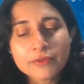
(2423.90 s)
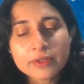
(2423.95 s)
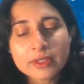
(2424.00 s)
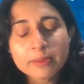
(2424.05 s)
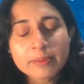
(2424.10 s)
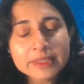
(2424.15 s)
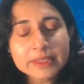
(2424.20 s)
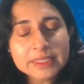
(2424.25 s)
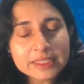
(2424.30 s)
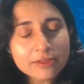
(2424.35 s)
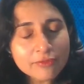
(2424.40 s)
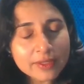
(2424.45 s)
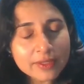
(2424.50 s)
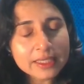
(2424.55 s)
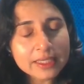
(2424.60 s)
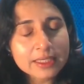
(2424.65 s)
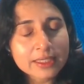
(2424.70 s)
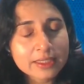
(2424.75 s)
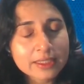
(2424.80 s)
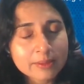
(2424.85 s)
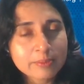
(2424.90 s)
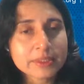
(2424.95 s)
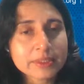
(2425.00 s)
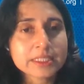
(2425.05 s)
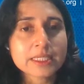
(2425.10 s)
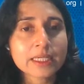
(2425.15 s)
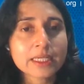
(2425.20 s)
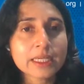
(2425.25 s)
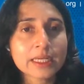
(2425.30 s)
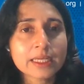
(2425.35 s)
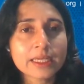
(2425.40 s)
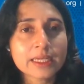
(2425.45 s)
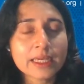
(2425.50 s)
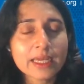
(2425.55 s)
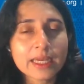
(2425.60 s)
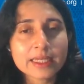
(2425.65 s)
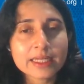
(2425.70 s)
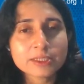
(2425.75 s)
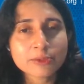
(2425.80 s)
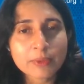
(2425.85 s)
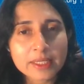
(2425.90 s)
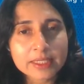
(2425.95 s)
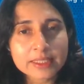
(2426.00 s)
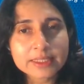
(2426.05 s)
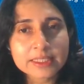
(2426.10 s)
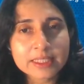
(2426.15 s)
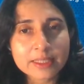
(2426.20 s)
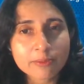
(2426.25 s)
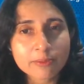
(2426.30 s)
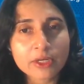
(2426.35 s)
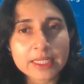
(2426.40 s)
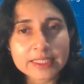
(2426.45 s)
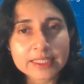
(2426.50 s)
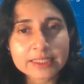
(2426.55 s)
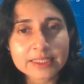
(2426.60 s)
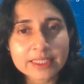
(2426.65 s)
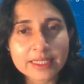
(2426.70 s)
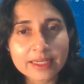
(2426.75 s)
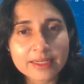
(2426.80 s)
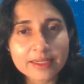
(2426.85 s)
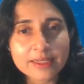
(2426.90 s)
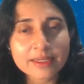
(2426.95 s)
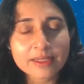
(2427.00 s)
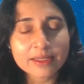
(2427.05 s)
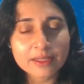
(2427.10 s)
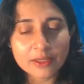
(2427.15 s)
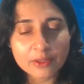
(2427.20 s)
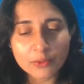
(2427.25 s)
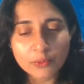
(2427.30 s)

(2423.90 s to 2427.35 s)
For the Pacific in particular, as well as Timor-Leste,